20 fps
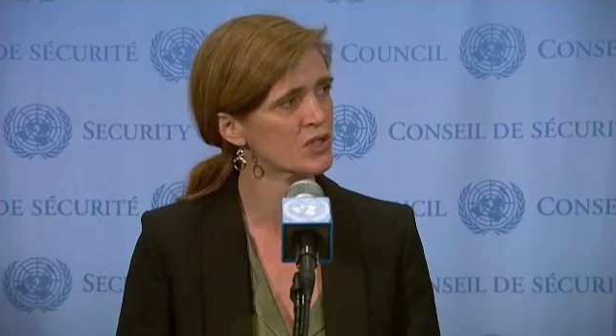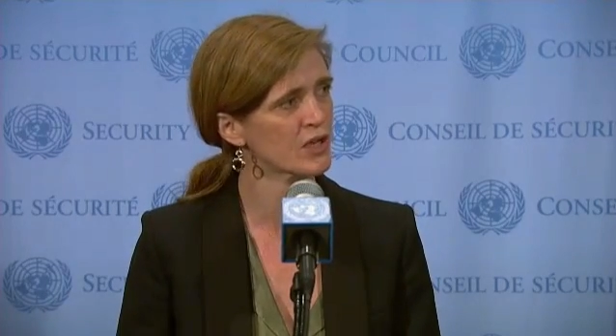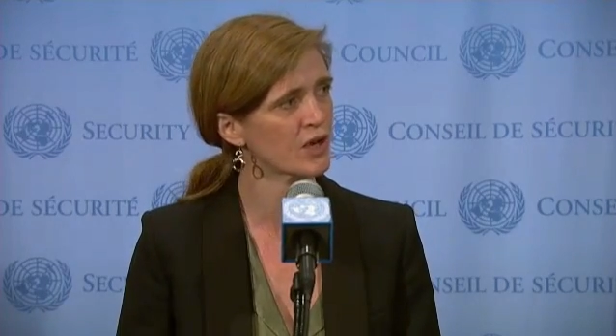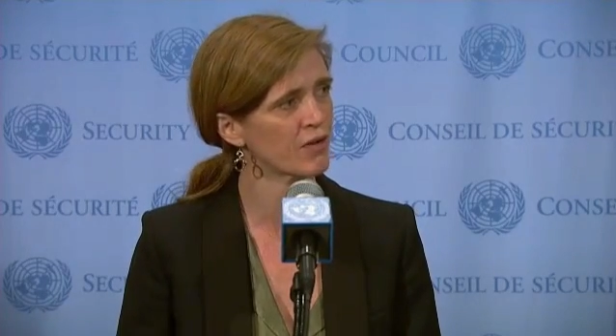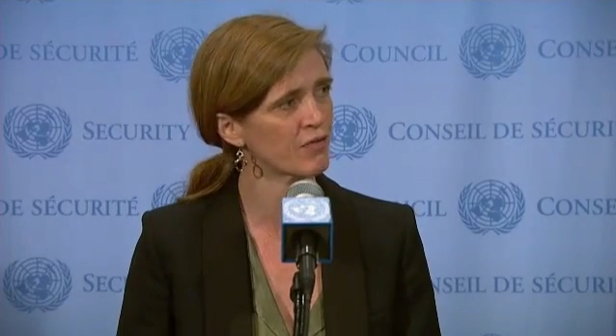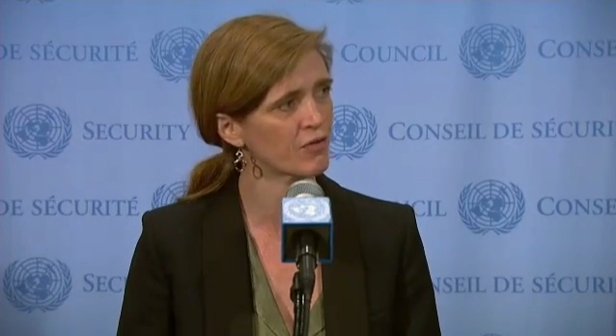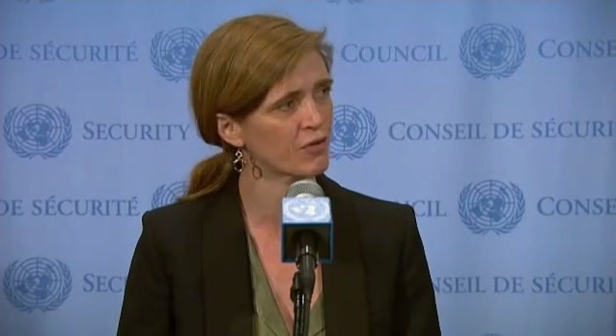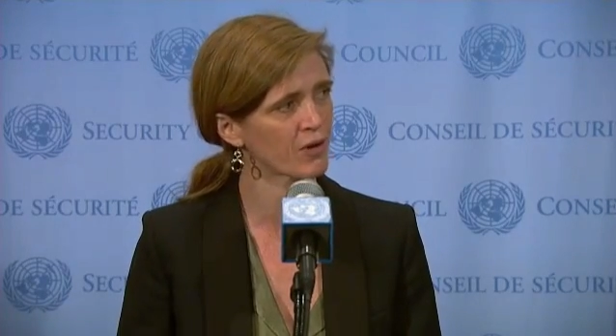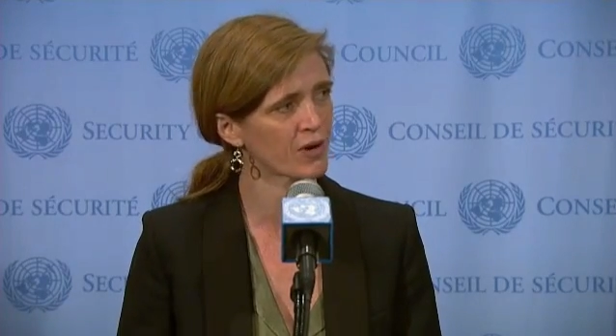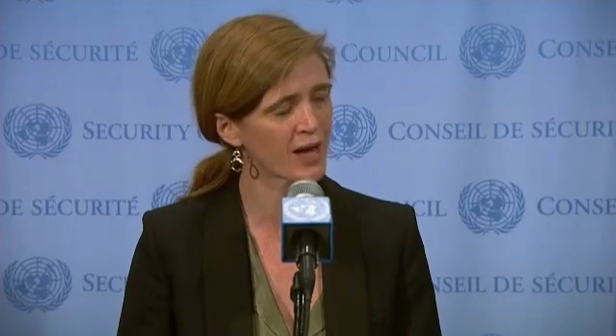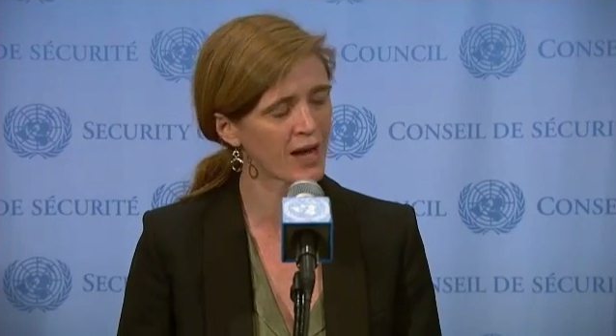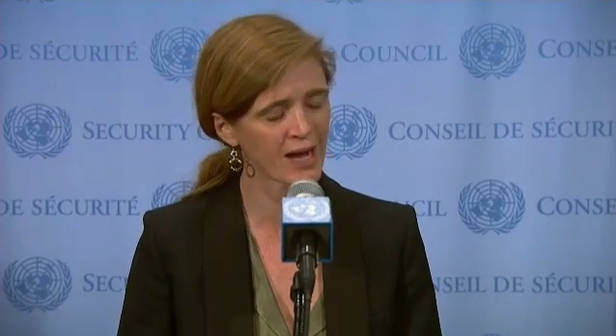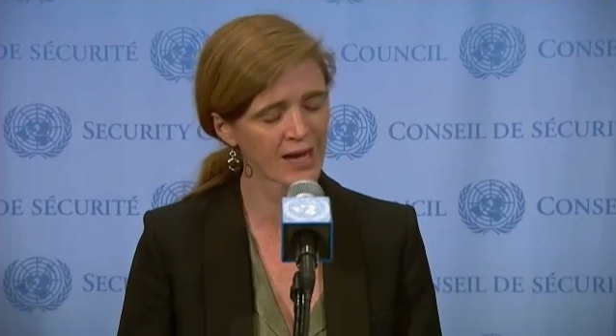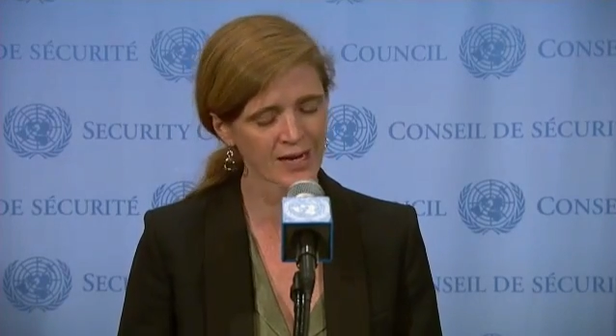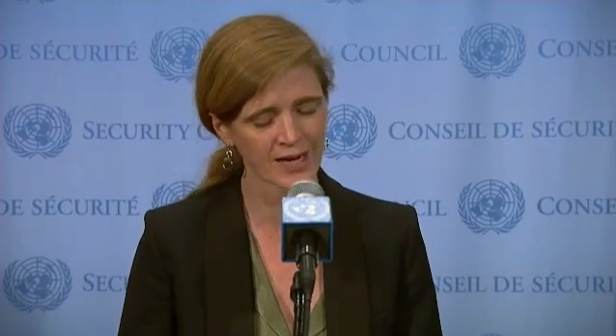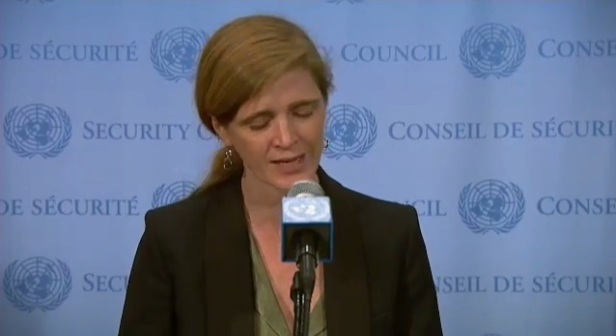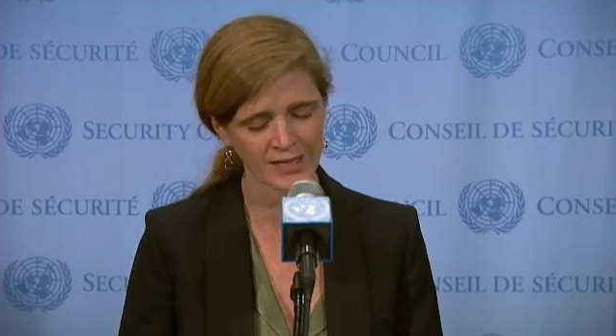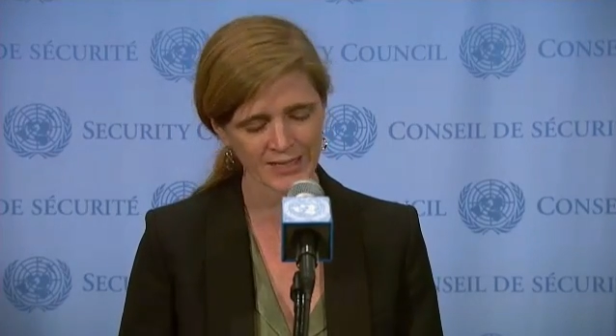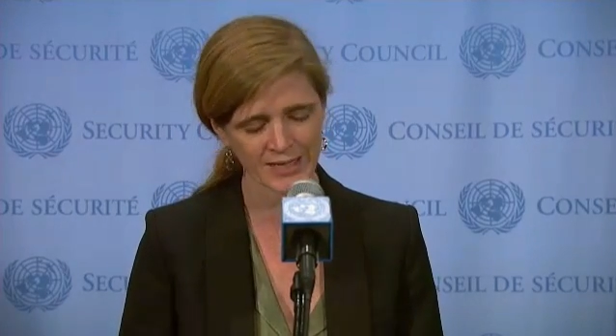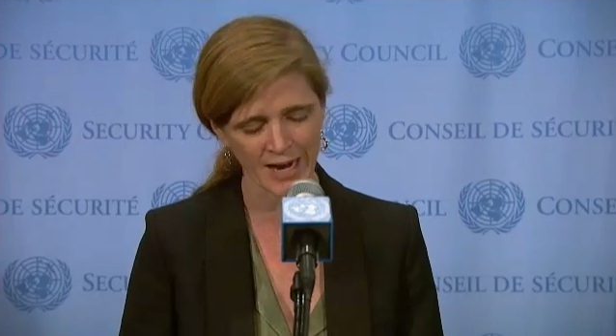of grenade
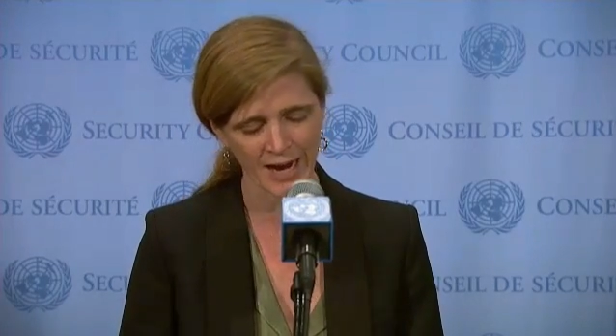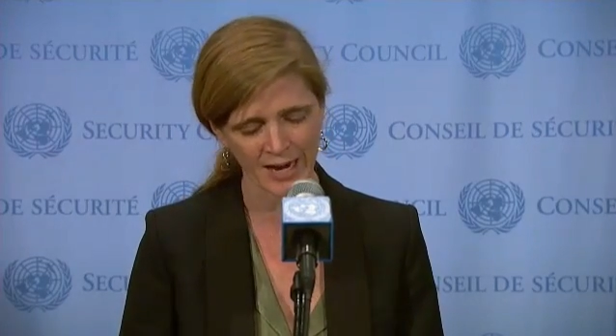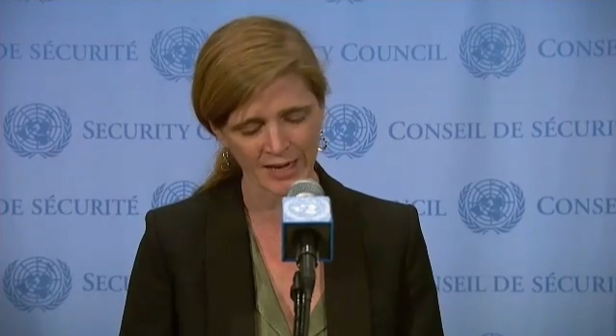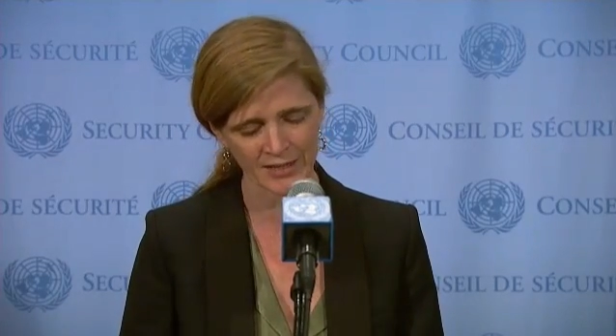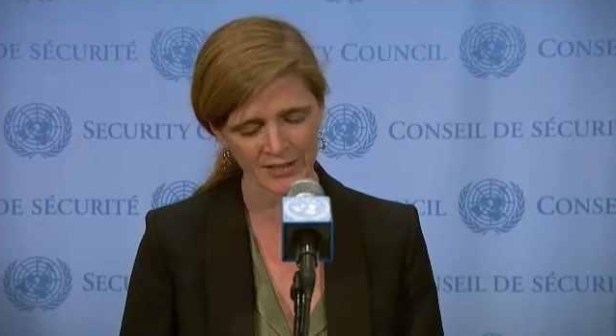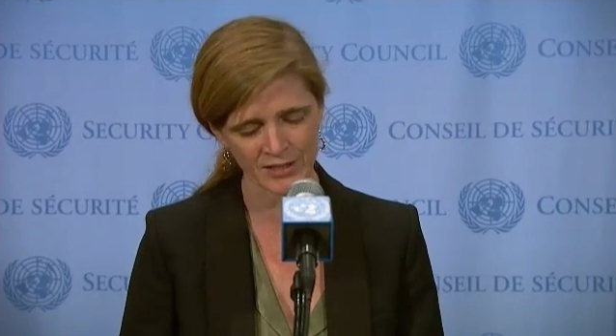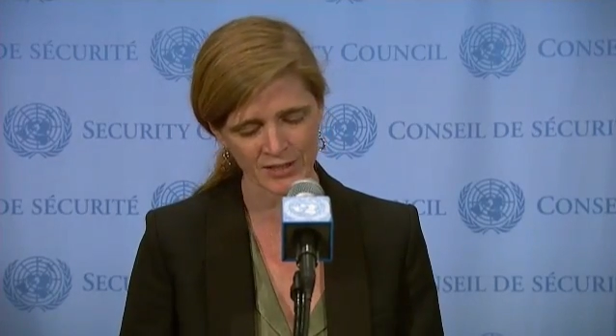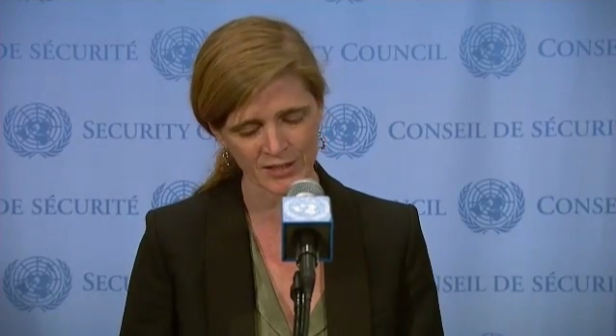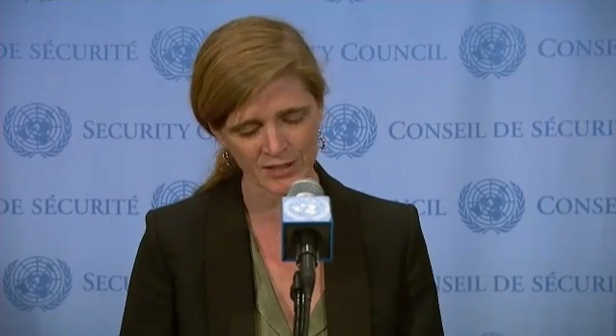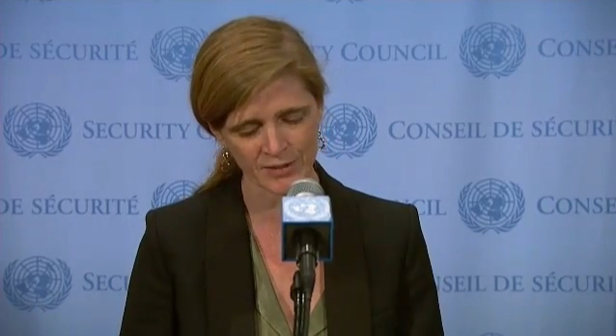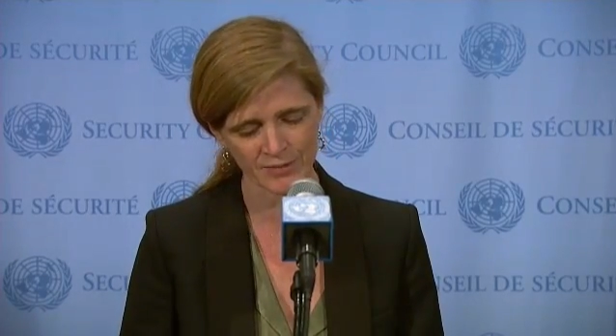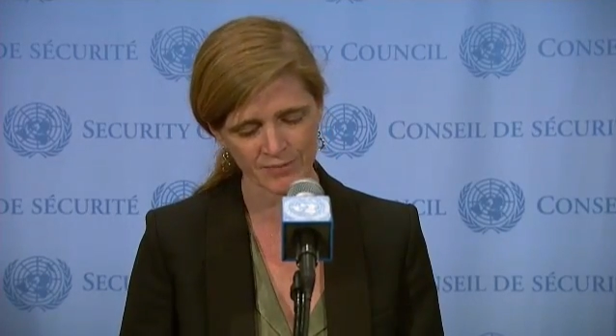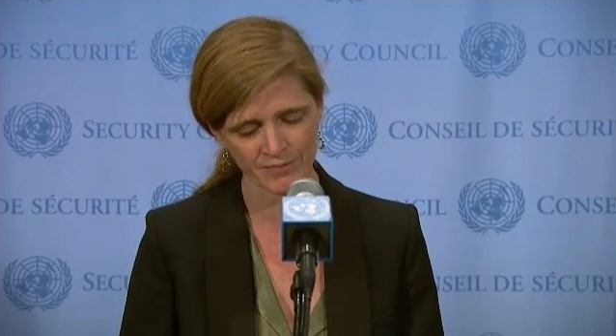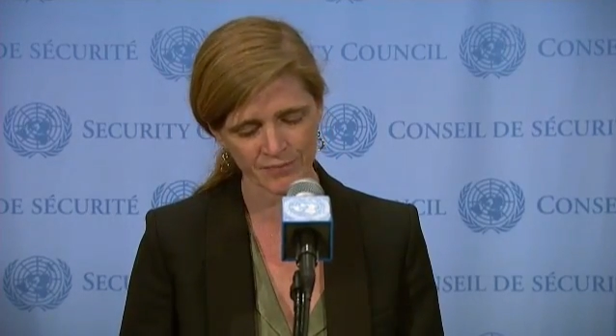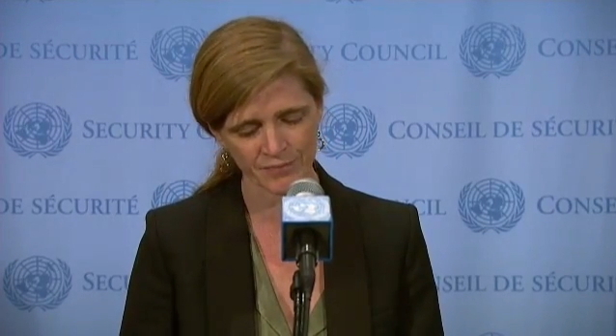attacks.